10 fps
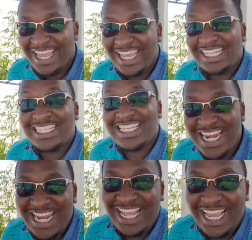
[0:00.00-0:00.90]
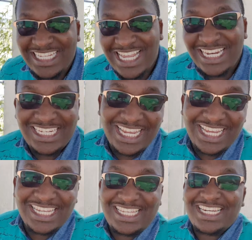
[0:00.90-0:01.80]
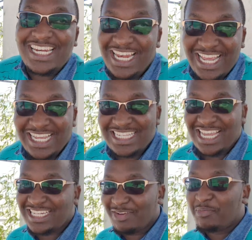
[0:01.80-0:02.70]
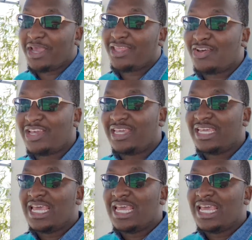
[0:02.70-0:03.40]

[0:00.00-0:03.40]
It's really exciting. It's really exciting, by the way.